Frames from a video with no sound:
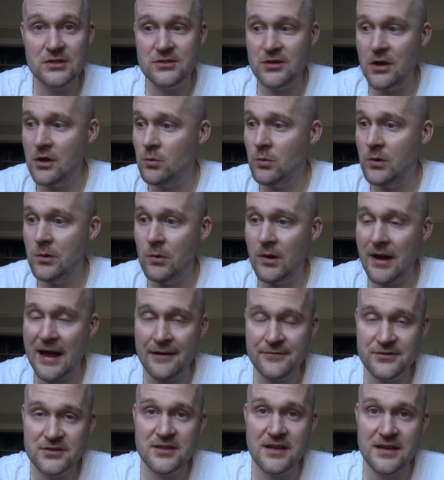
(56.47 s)
so we will
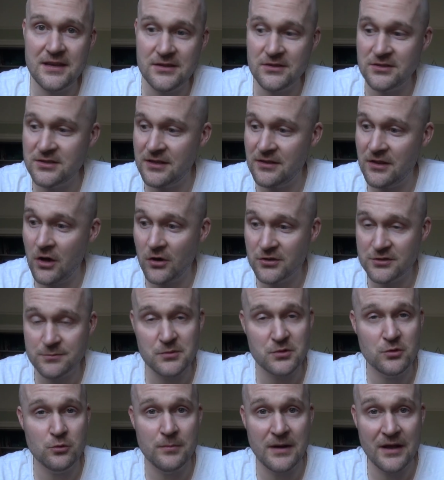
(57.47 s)
have scenes in the
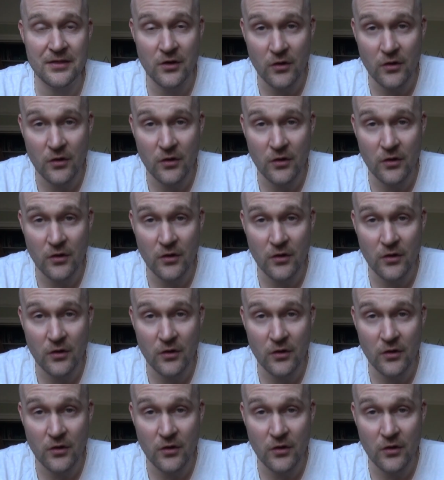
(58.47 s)
hospital bed.